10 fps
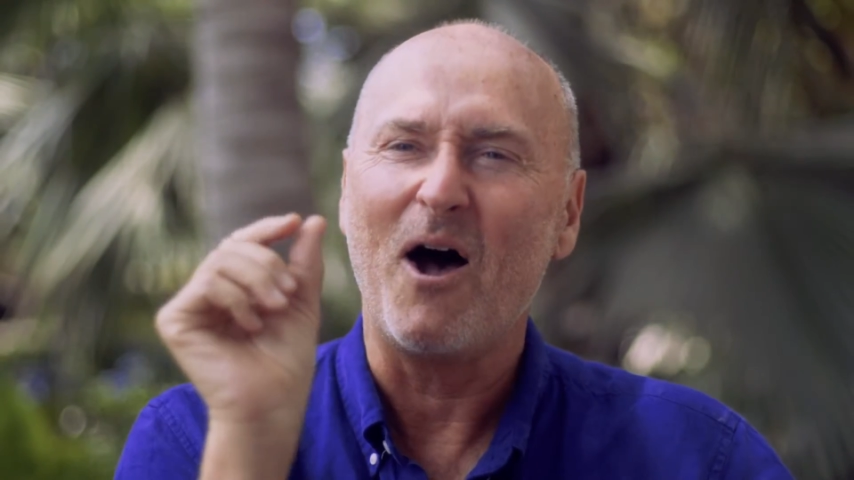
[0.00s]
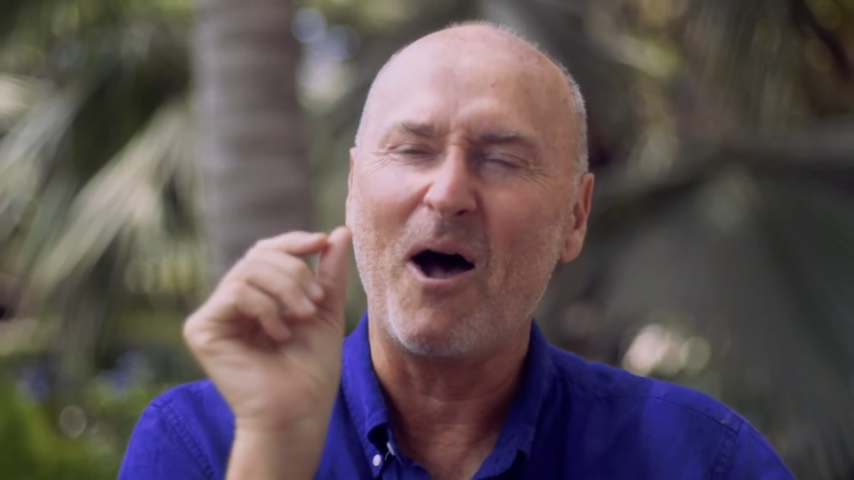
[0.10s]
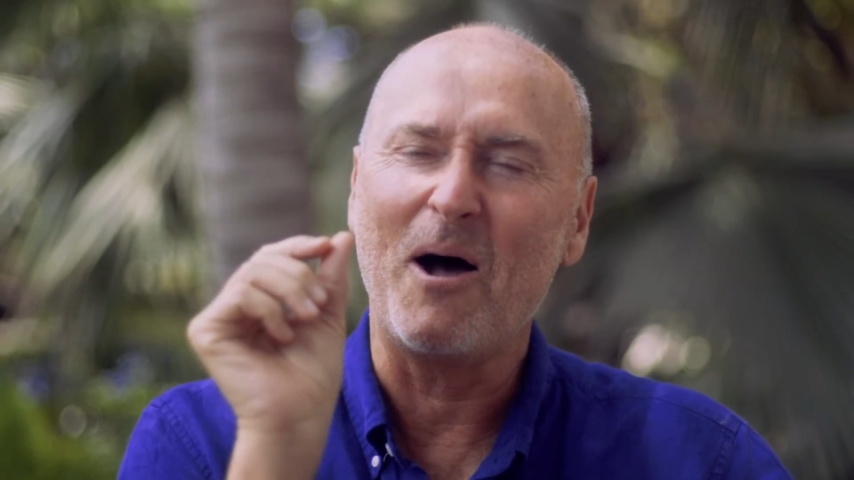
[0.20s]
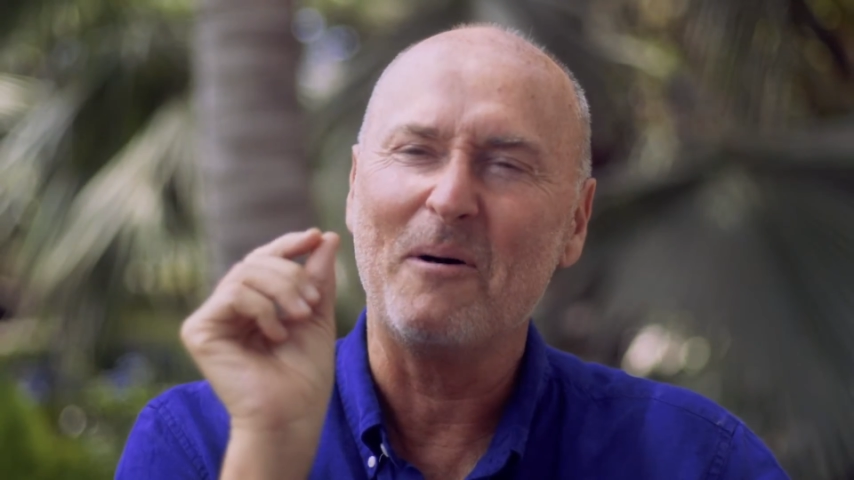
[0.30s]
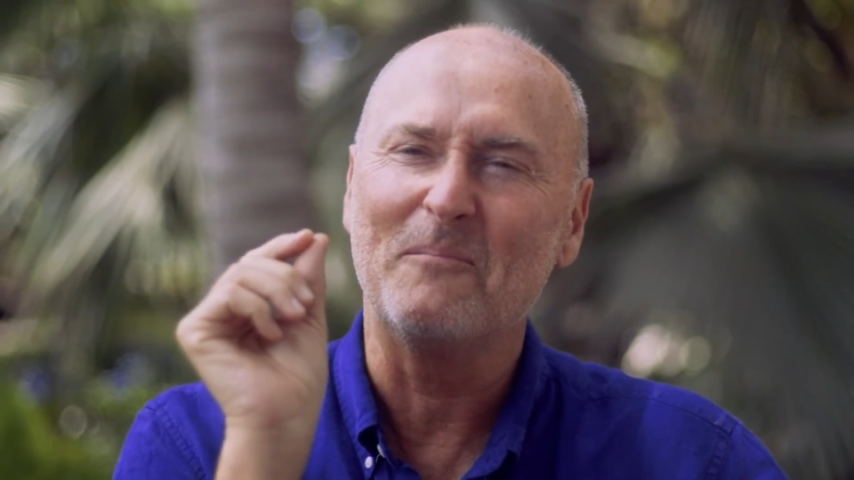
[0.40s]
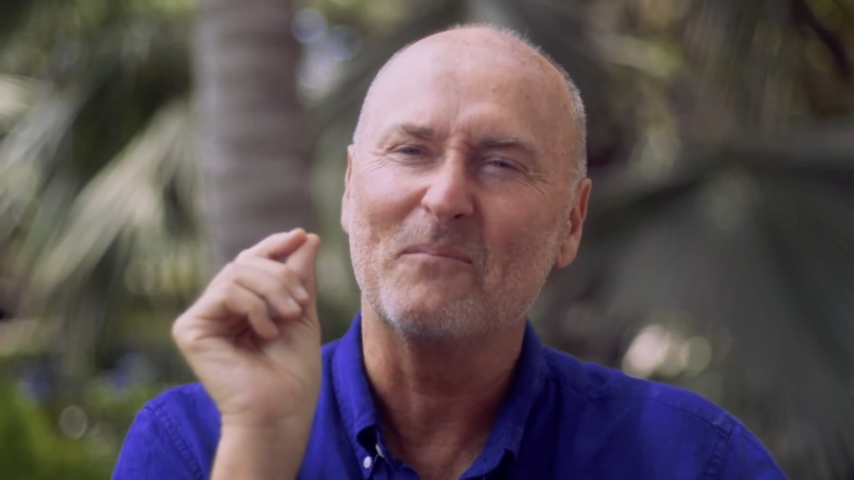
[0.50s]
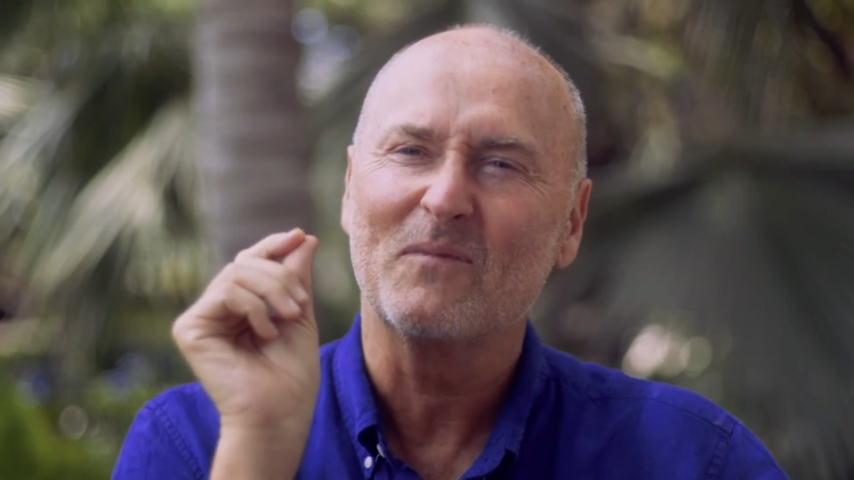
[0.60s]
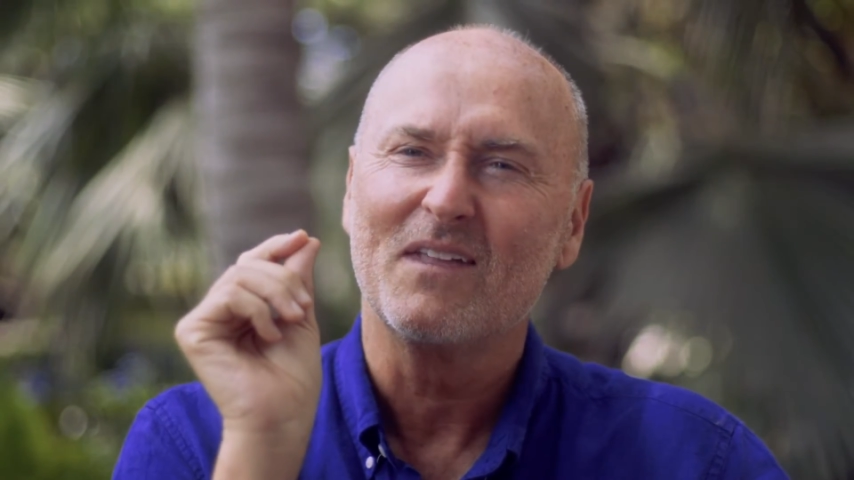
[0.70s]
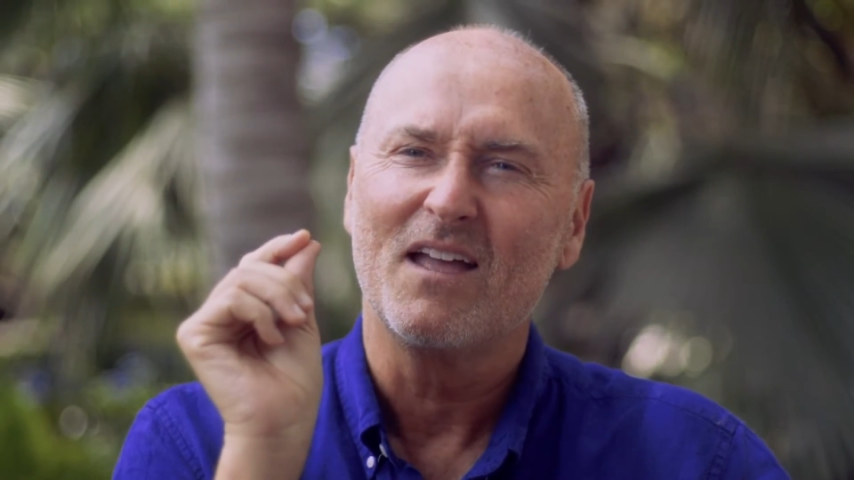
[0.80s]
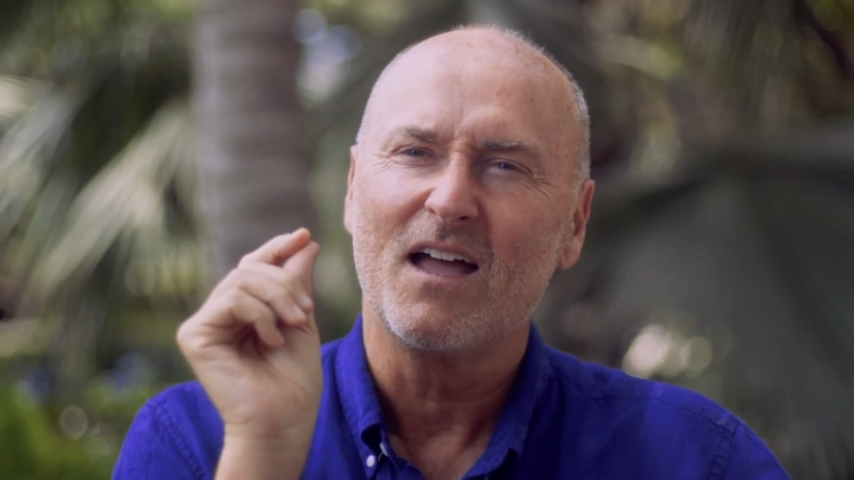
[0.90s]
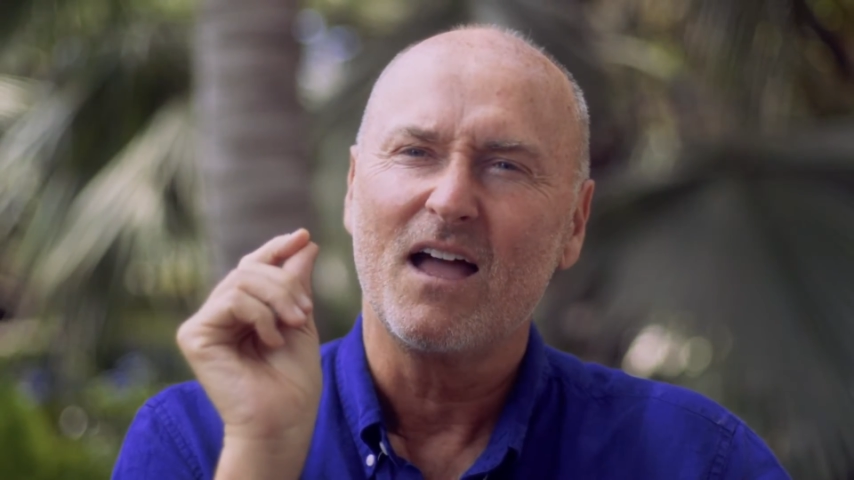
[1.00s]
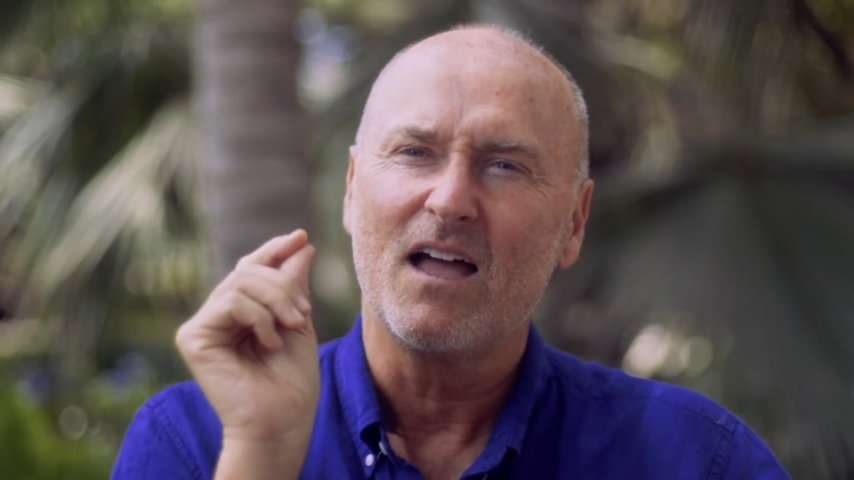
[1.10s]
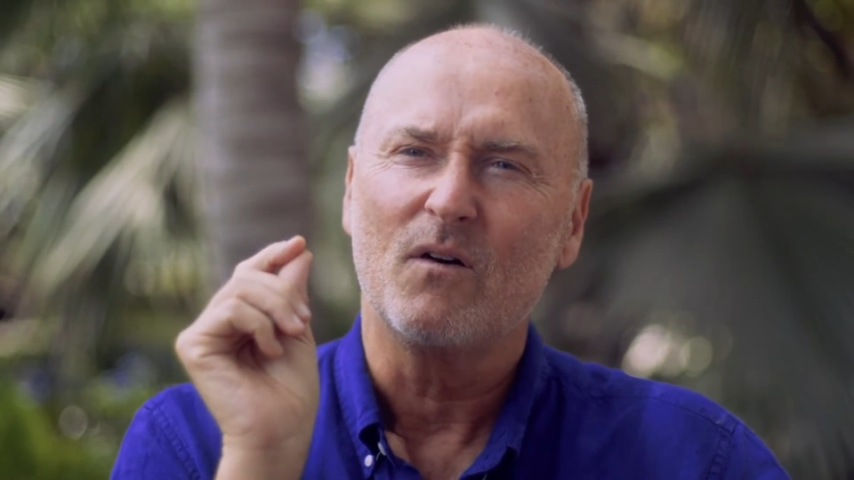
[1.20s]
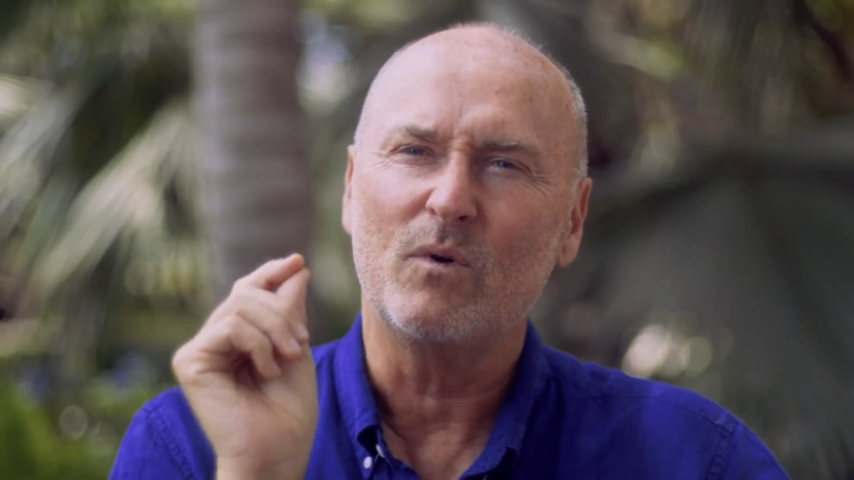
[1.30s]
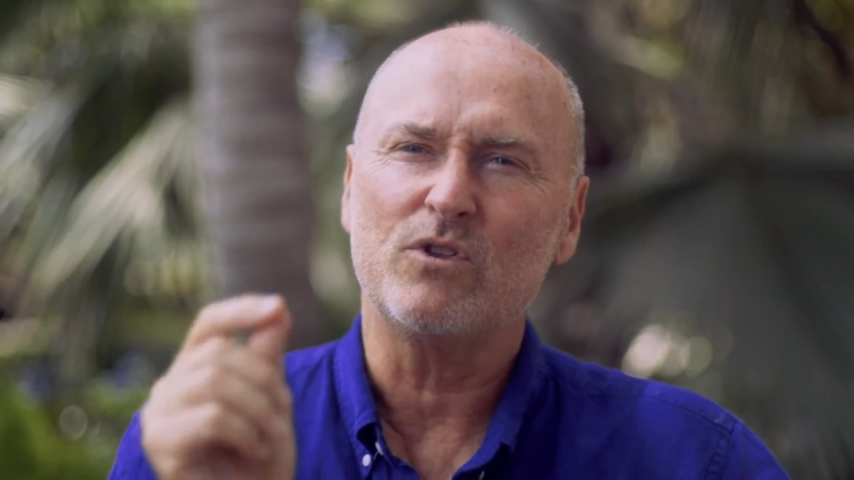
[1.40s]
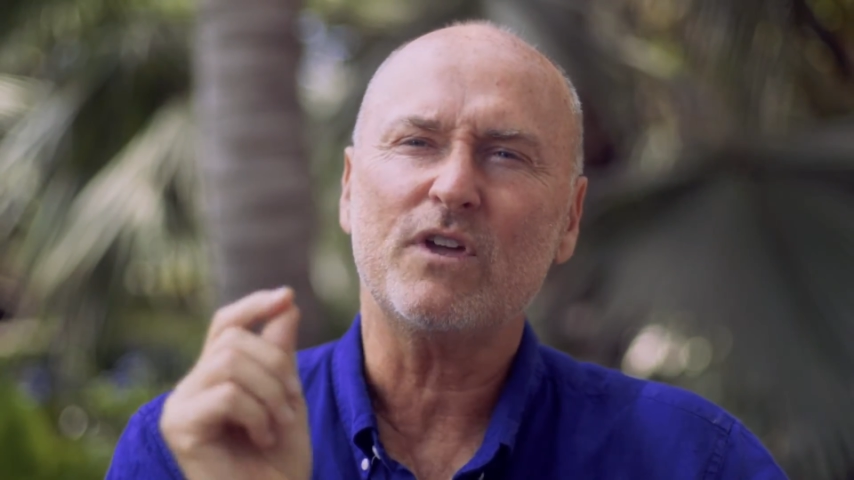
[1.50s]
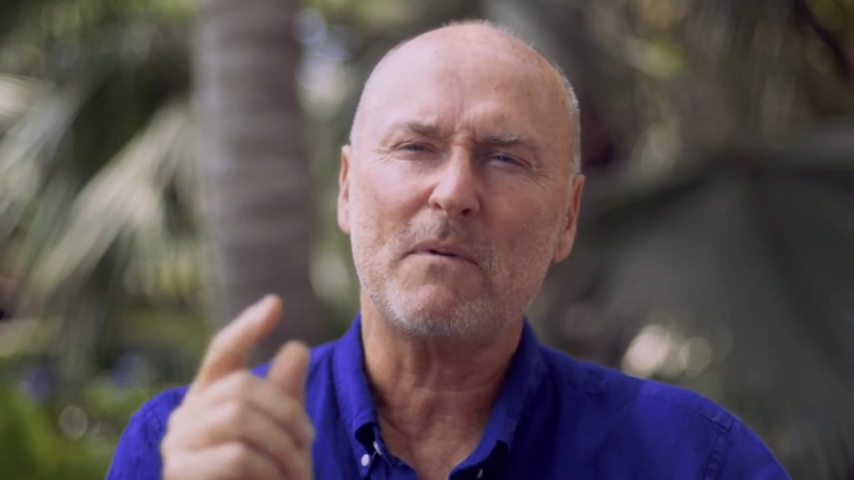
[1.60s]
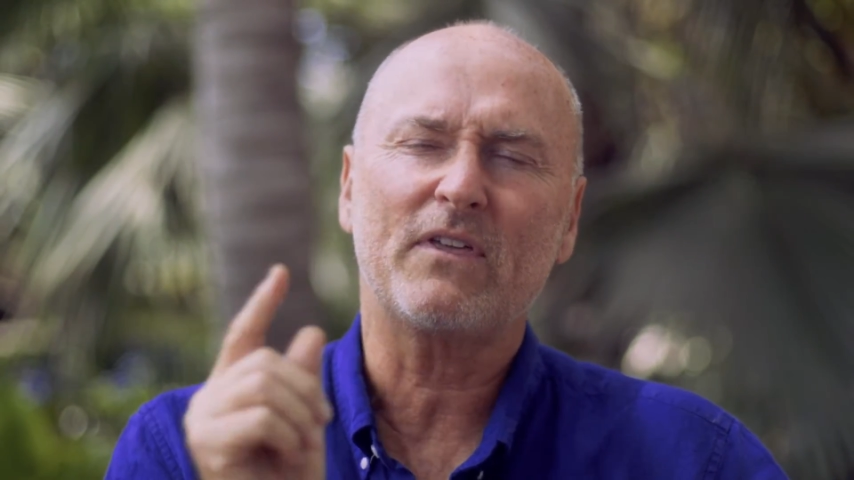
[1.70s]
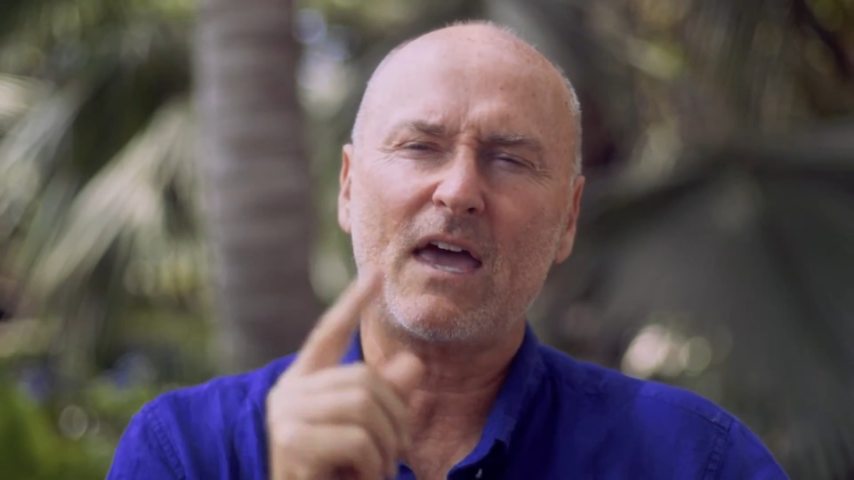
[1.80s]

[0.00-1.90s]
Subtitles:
When you think about the